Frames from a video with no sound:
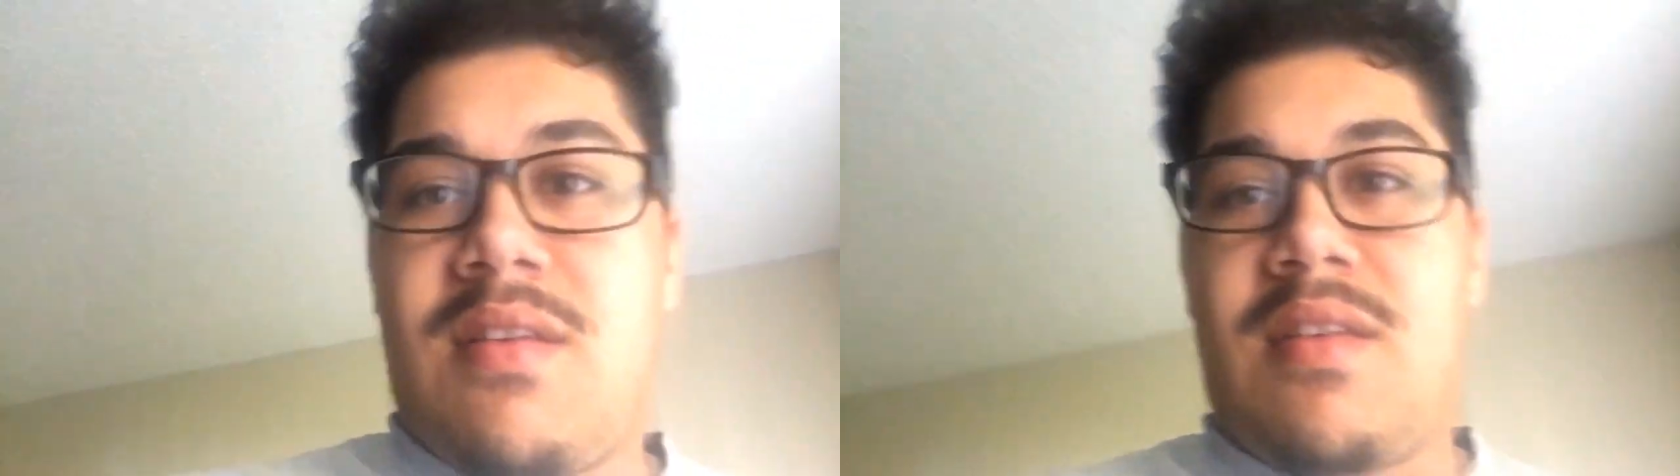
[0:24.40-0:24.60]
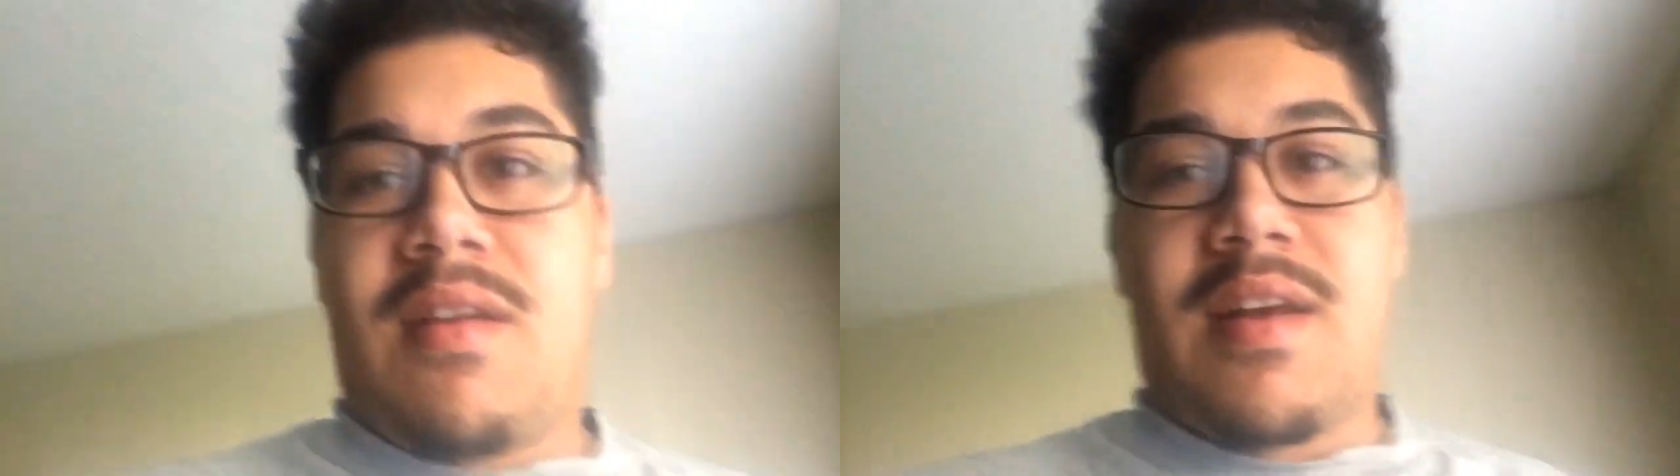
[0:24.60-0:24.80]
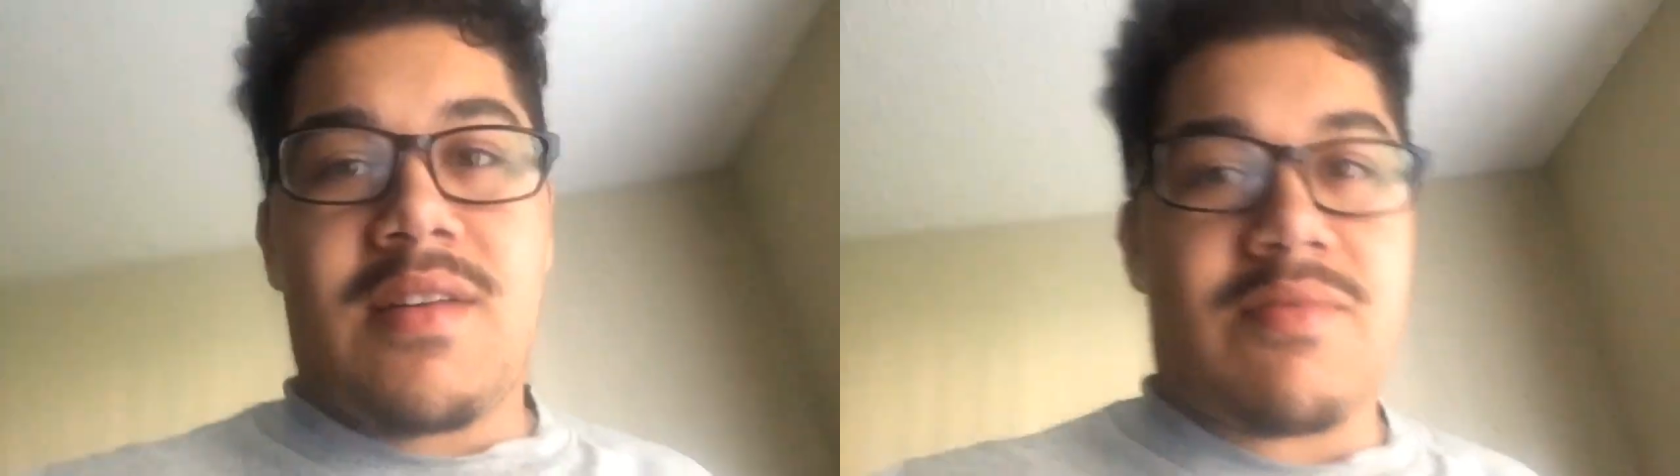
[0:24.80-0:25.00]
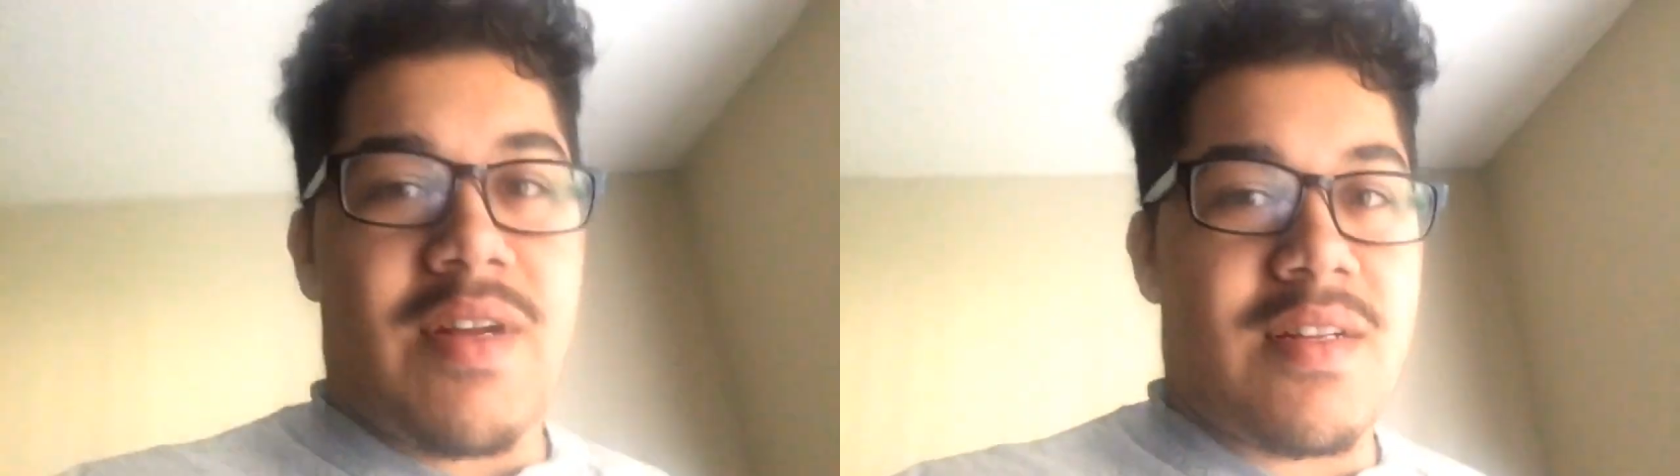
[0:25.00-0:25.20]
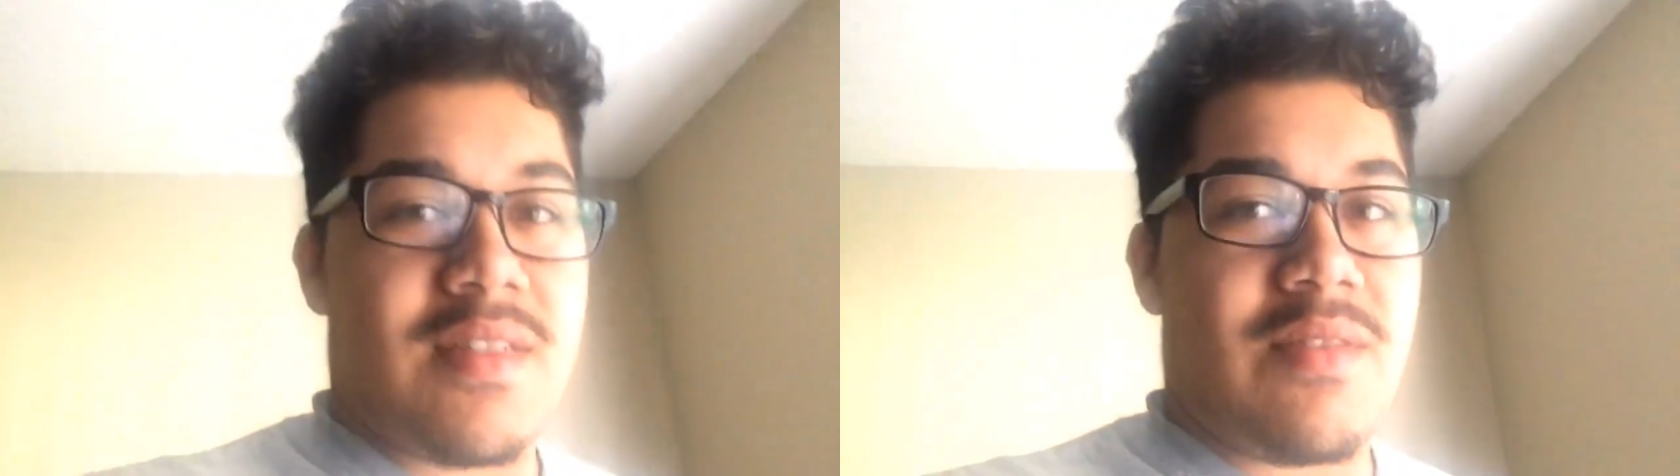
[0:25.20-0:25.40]
y'all guys
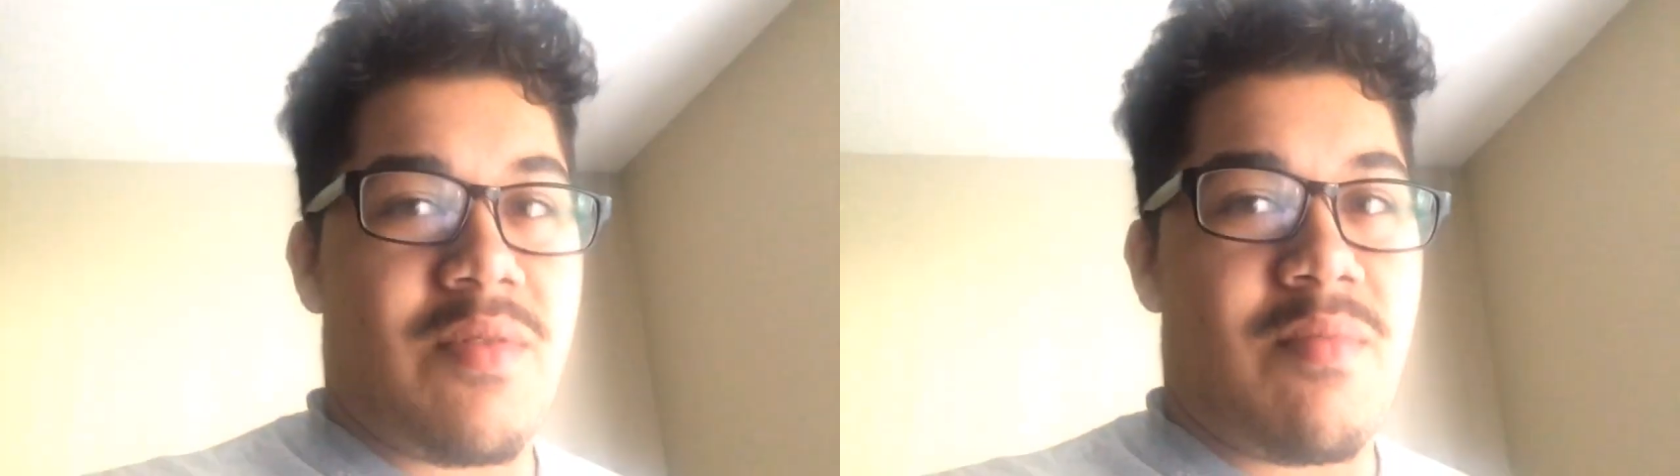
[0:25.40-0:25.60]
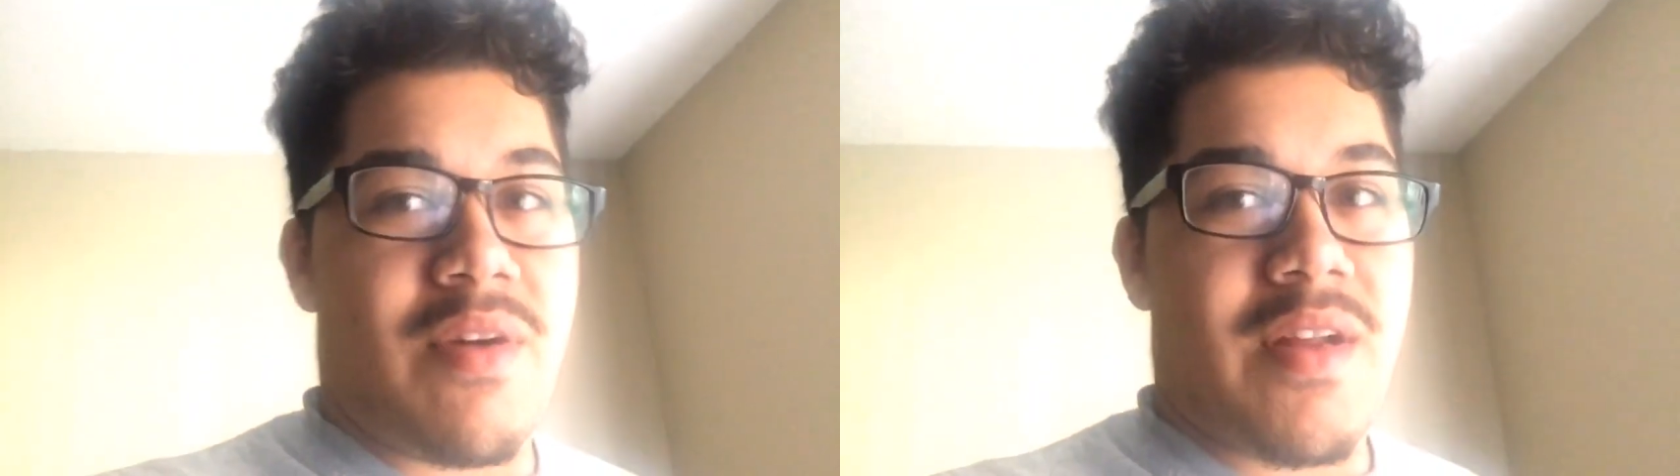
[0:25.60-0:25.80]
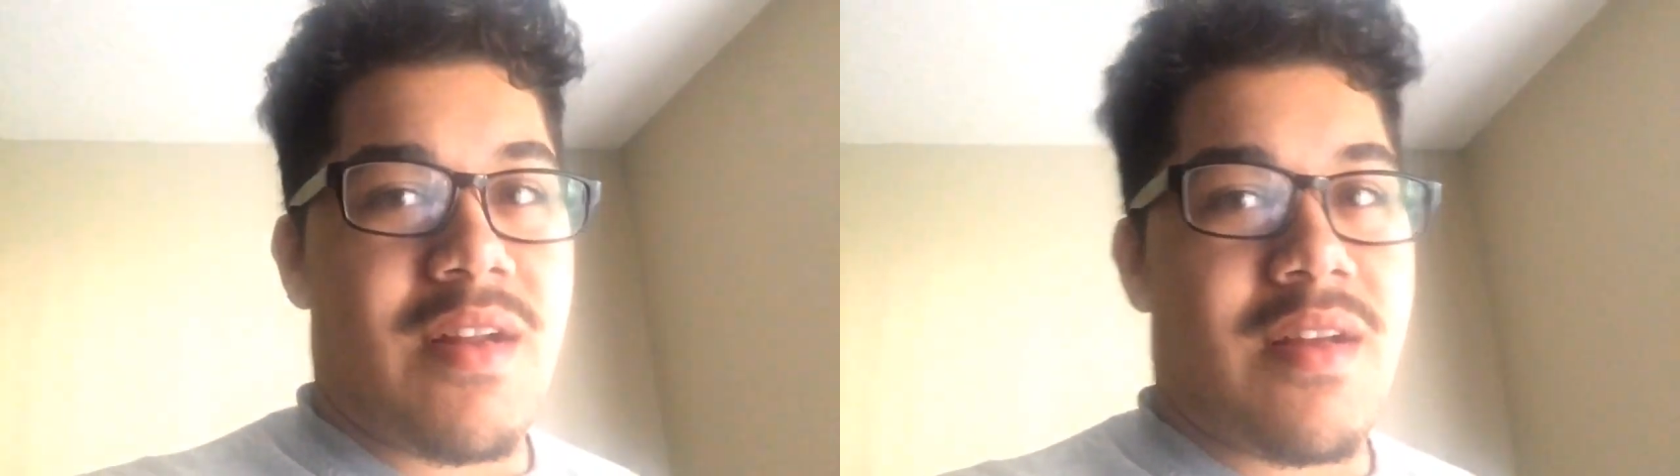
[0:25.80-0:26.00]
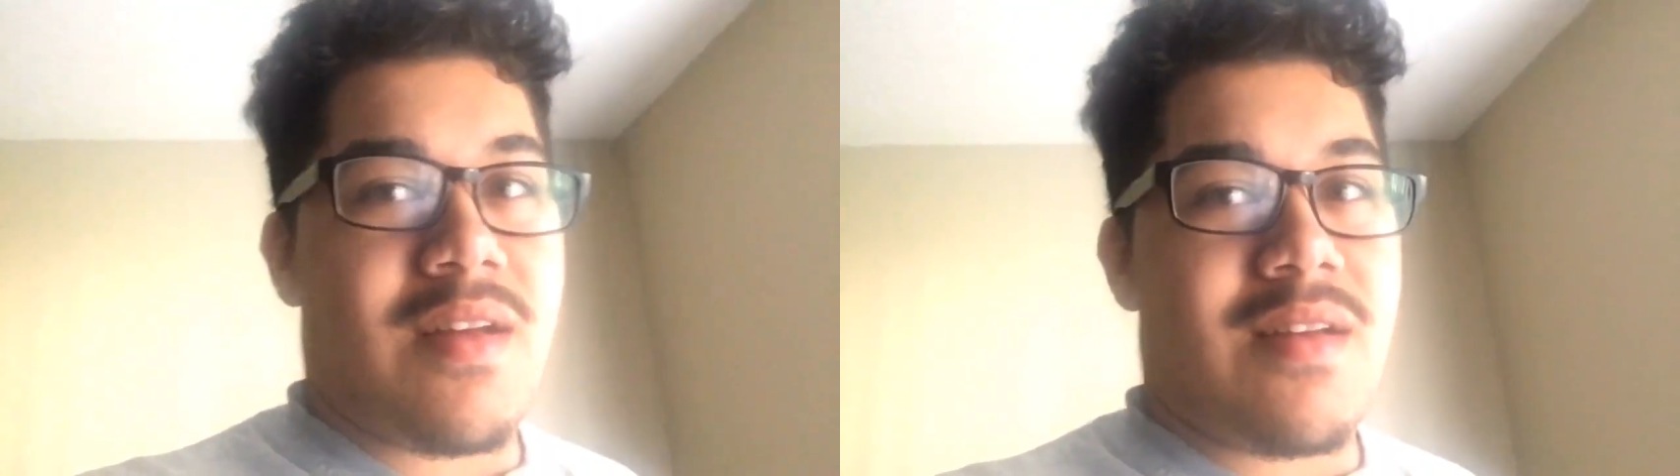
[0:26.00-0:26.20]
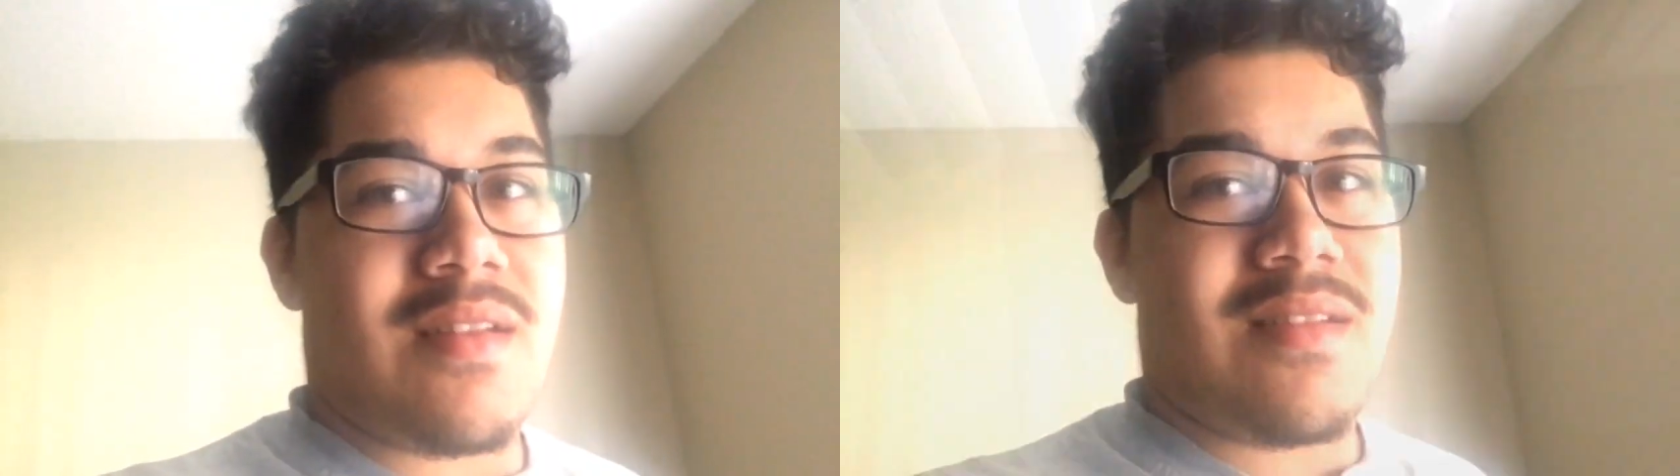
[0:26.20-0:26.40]
ready to see what brand I
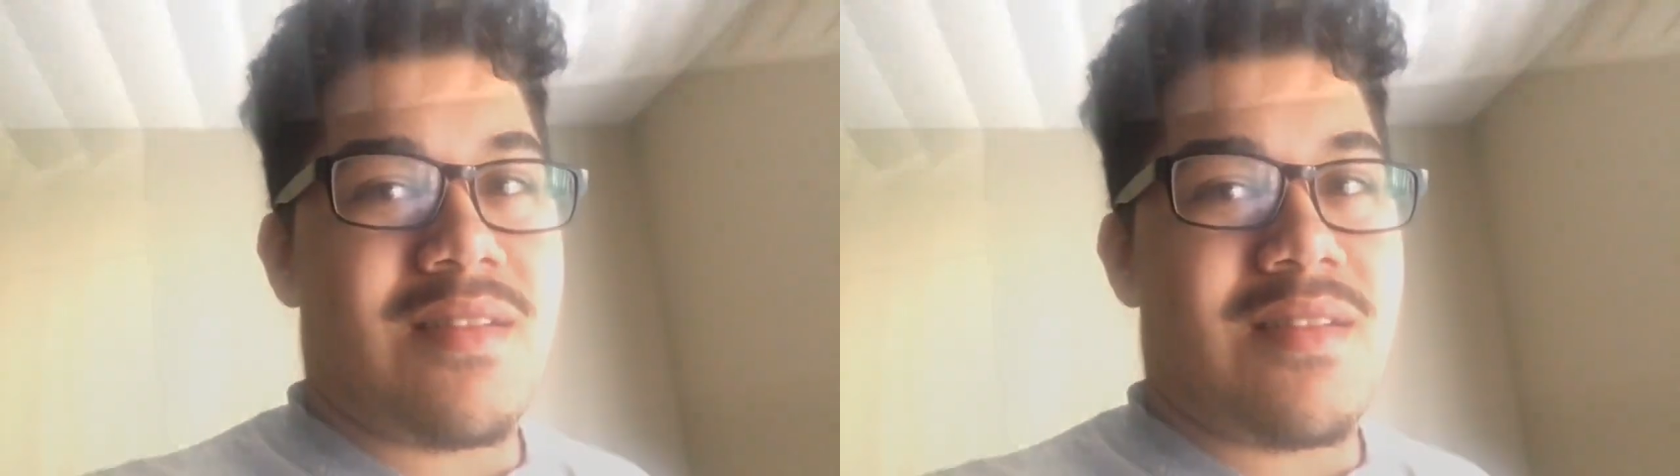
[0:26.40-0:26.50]
got?